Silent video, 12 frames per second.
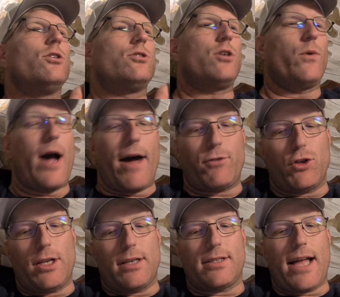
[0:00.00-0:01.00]
So after
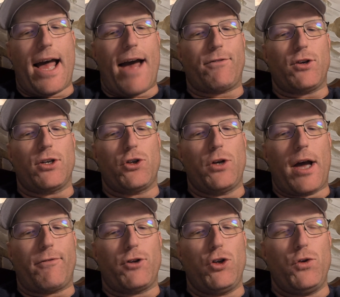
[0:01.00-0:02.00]
it does that, after
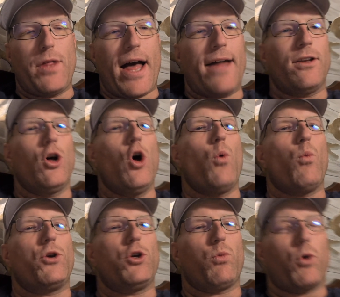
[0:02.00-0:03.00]
you do that,
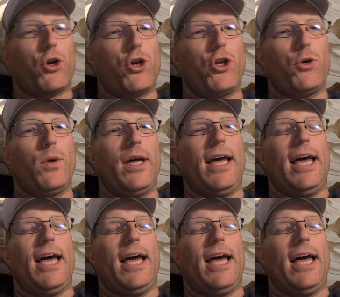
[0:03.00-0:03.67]
what you want to do